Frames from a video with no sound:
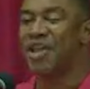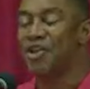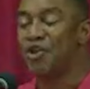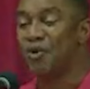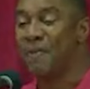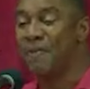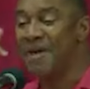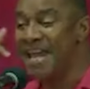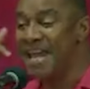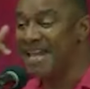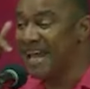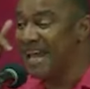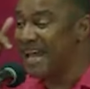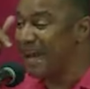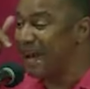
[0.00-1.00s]
You mean
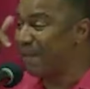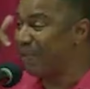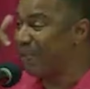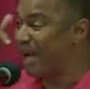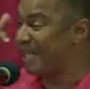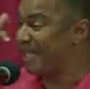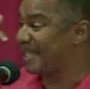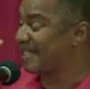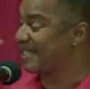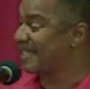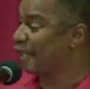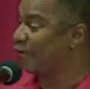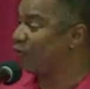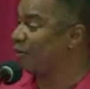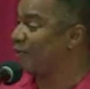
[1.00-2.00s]
you ain't pick
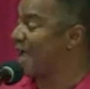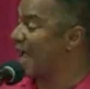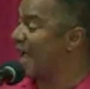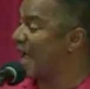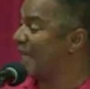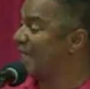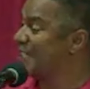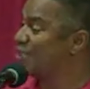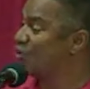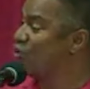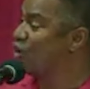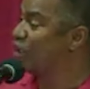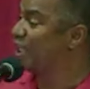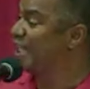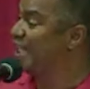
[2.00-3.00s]
yourself up and at least
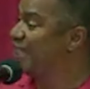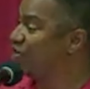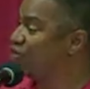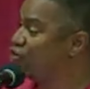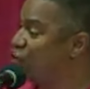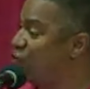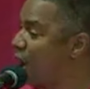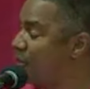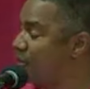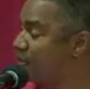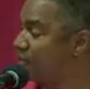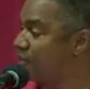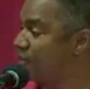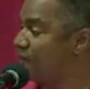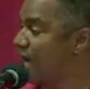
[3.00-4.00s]
go and eavesdrop?
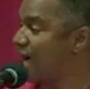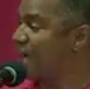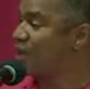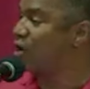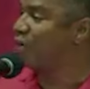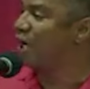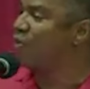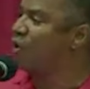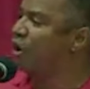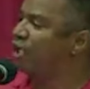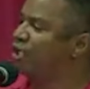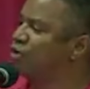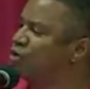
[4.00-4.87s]
Hide out in one of the